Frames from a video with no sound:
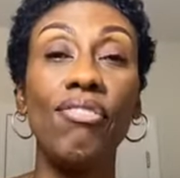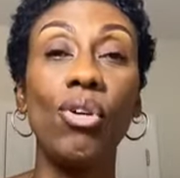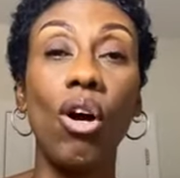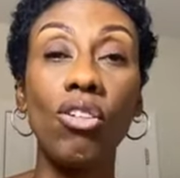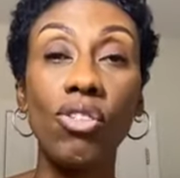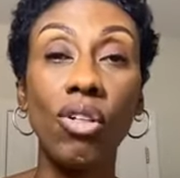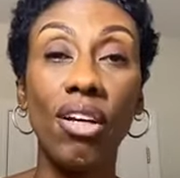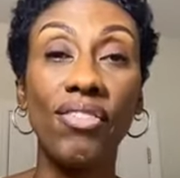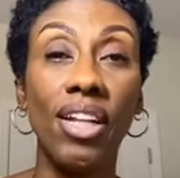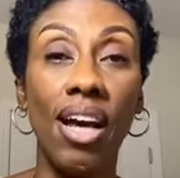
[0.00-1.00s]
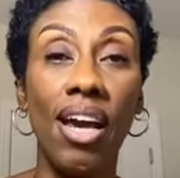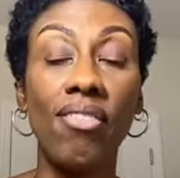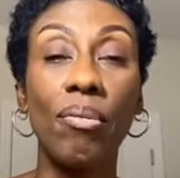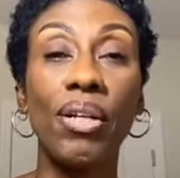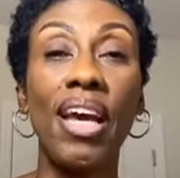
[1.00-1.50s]
If you also love the
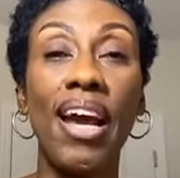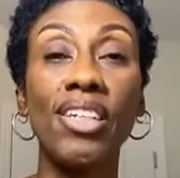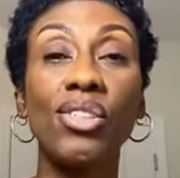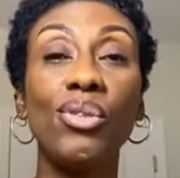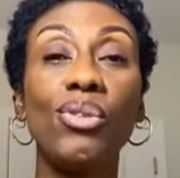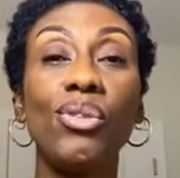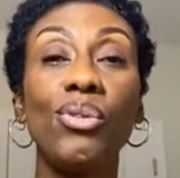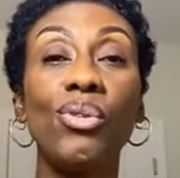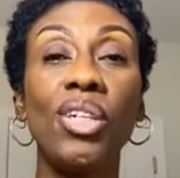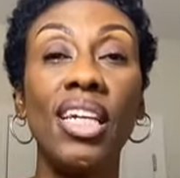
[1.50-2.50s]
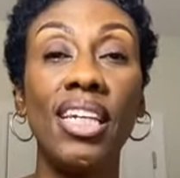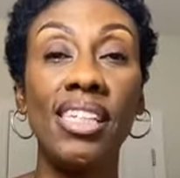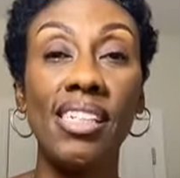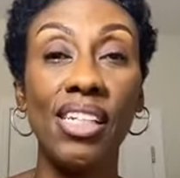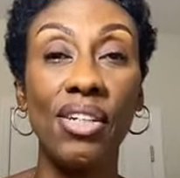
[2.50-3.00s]
live, I'm going to ask you to
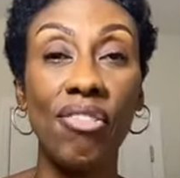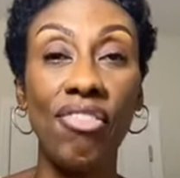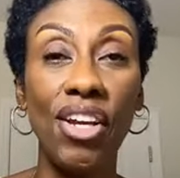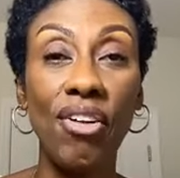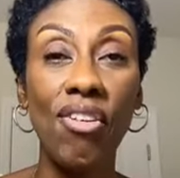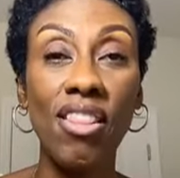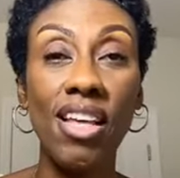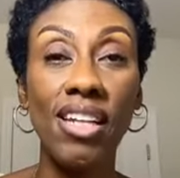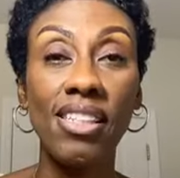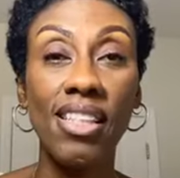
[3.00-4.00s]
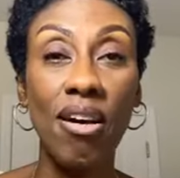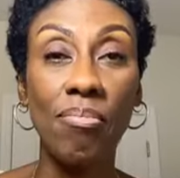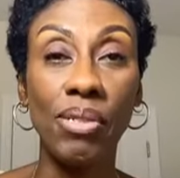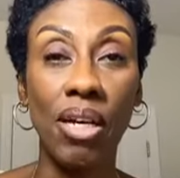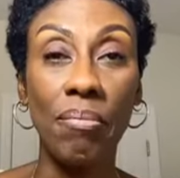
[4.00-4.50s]
stick your finger on that
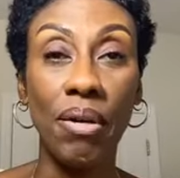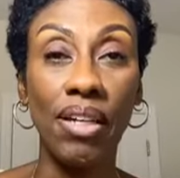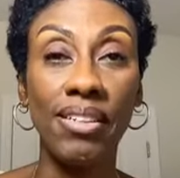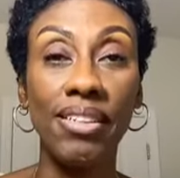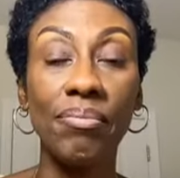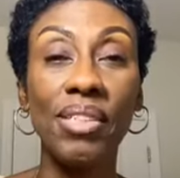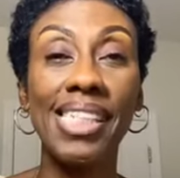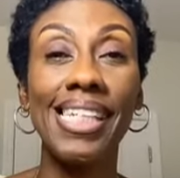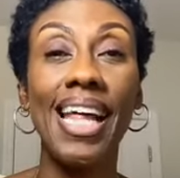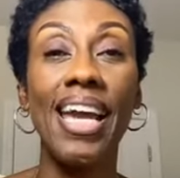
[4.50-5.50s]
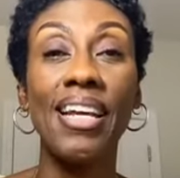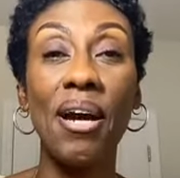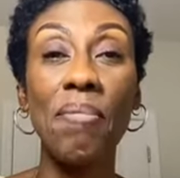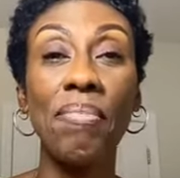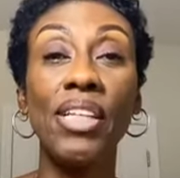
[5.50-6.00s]
thumbs up button, slide
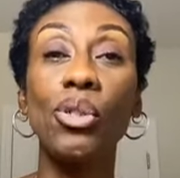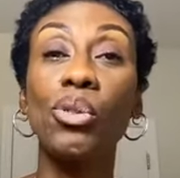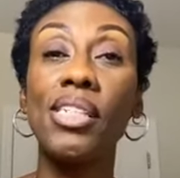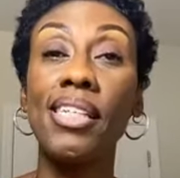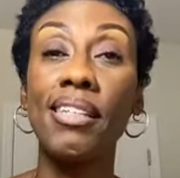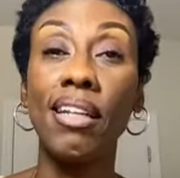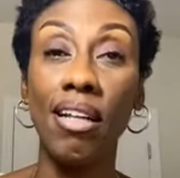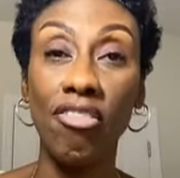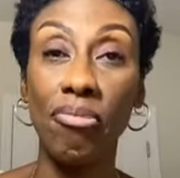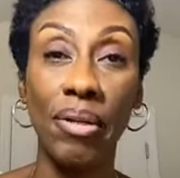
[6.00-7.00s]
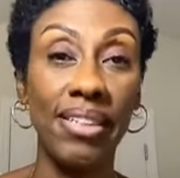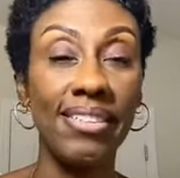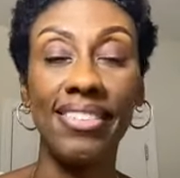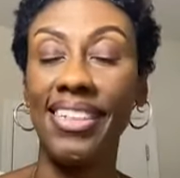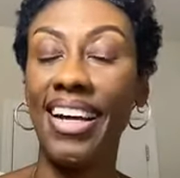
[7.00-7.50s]
up, and you'll see the love
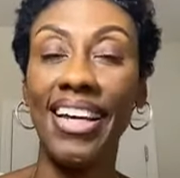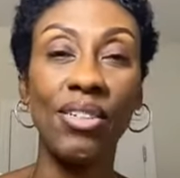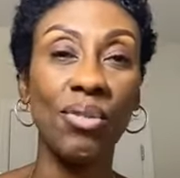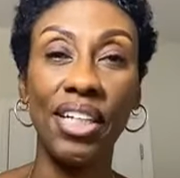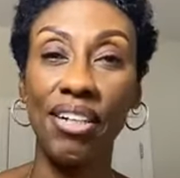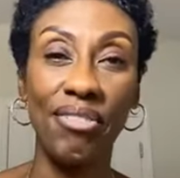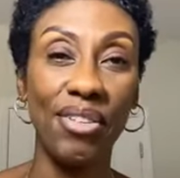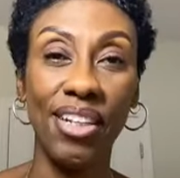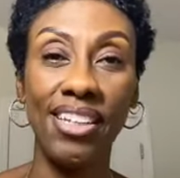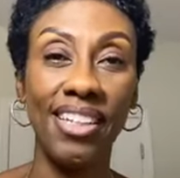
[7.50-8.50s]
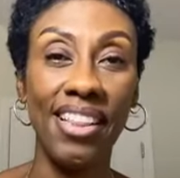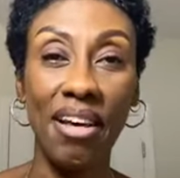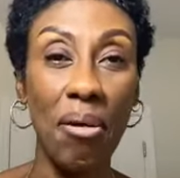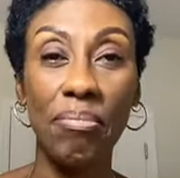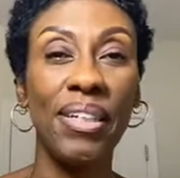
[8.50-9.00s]
button. I don't care for the, the
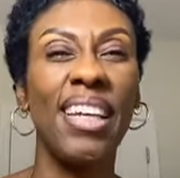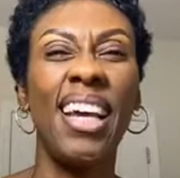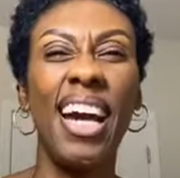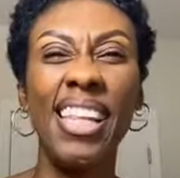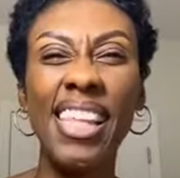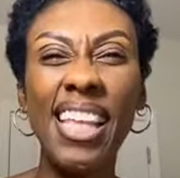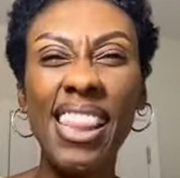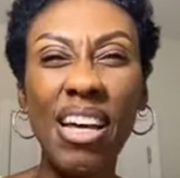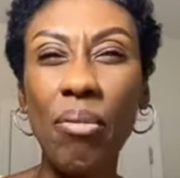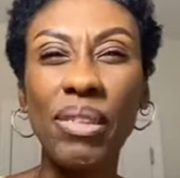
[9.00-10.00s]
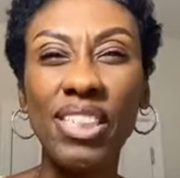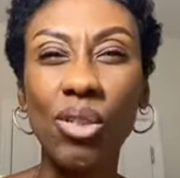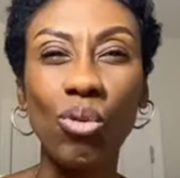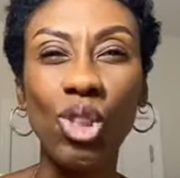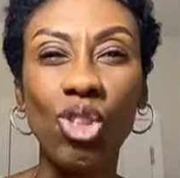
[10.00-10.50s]
thumb. I think thumb is
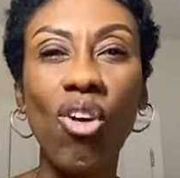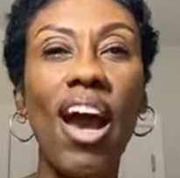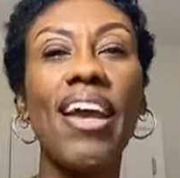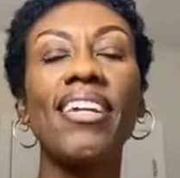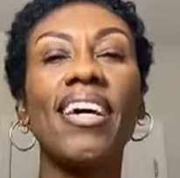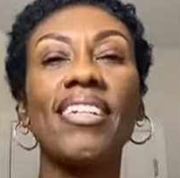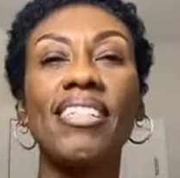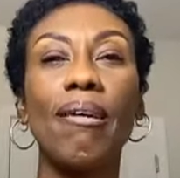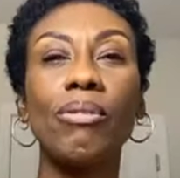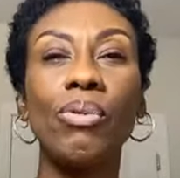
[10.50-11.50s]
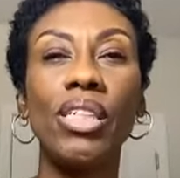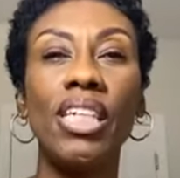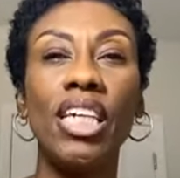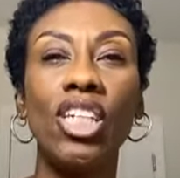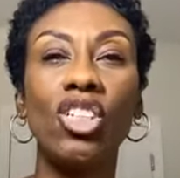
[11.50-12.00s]
so dry. A lot of times
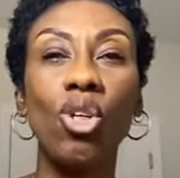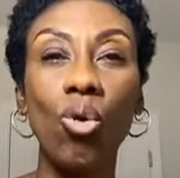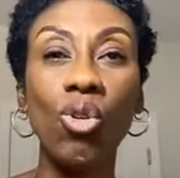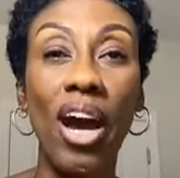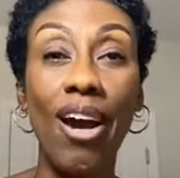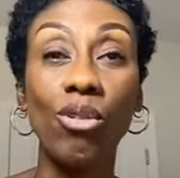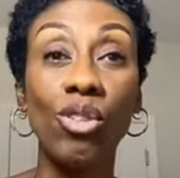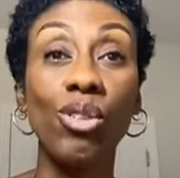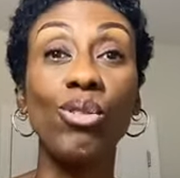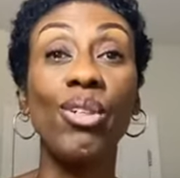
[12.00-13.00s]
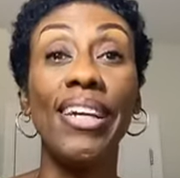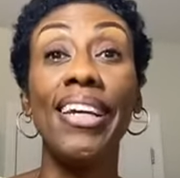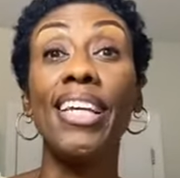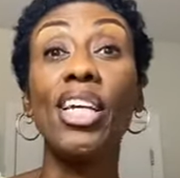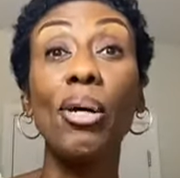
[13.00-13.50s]
we don't know how to
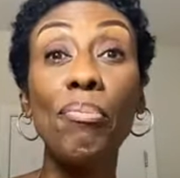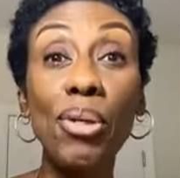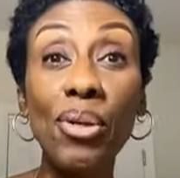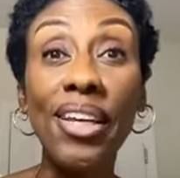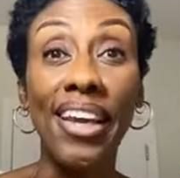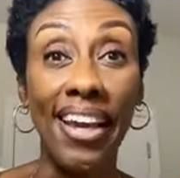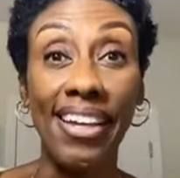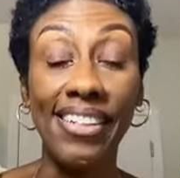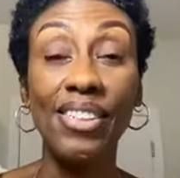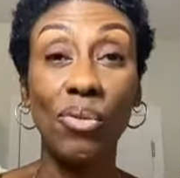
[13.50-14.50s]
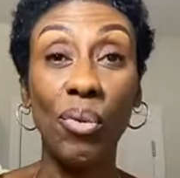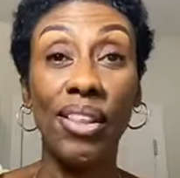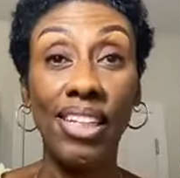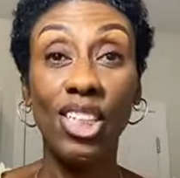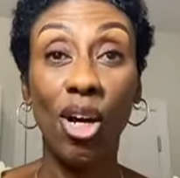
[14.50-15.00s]
communicate
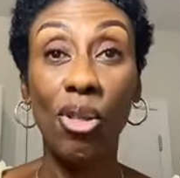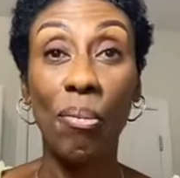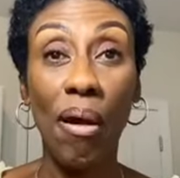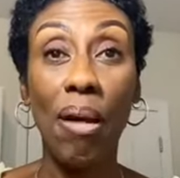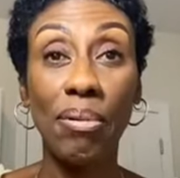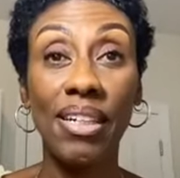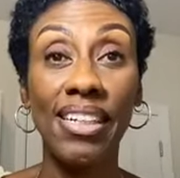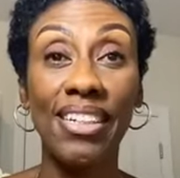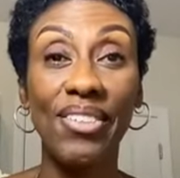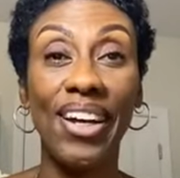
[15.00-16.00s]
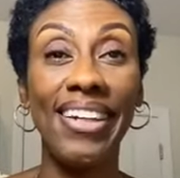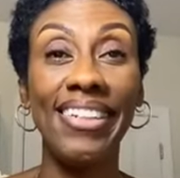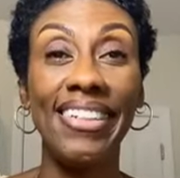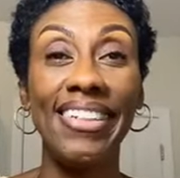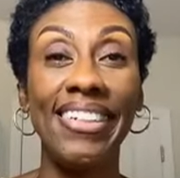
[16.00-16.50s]
with each other properly,
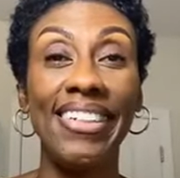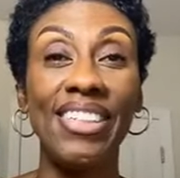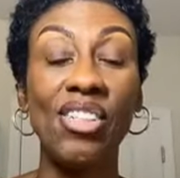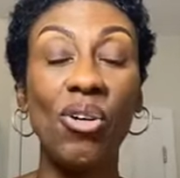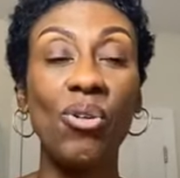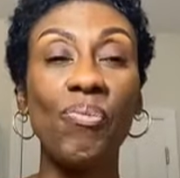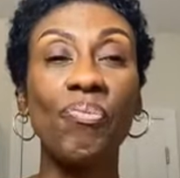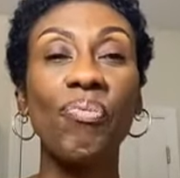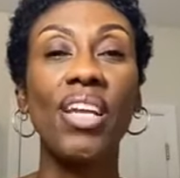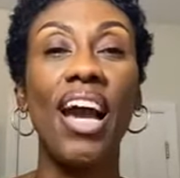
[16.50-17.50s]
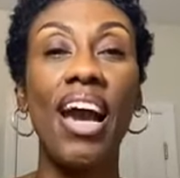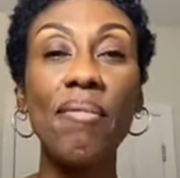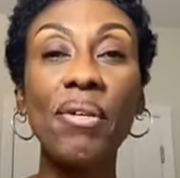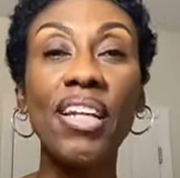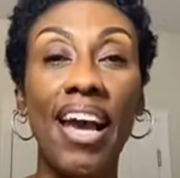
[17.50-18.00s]
right? So
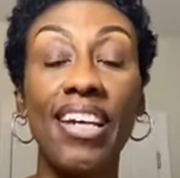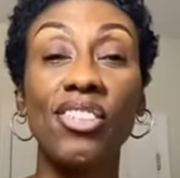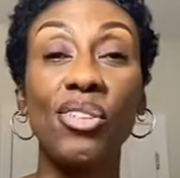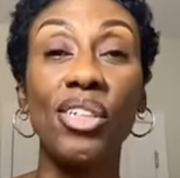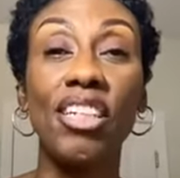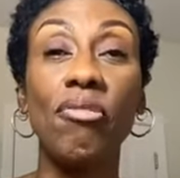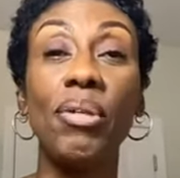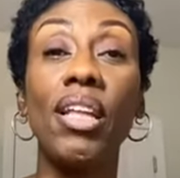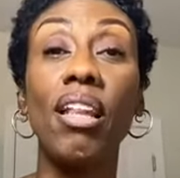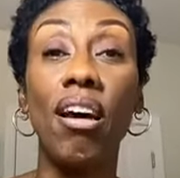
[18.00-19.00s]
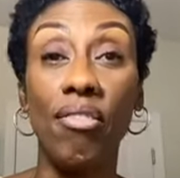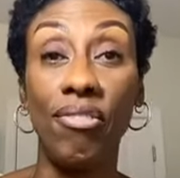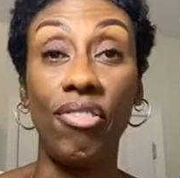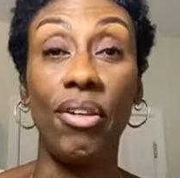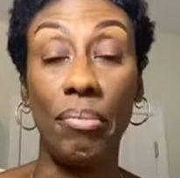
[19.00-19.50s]
I'm going to ask you to give me a
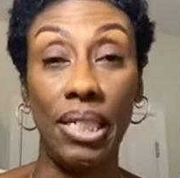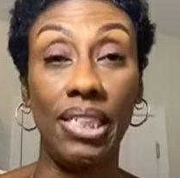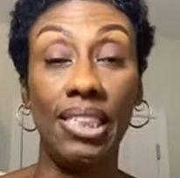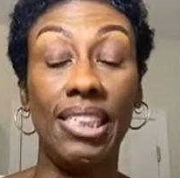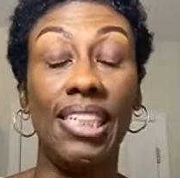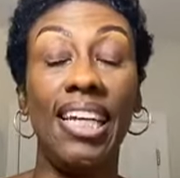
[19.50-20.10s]
love button.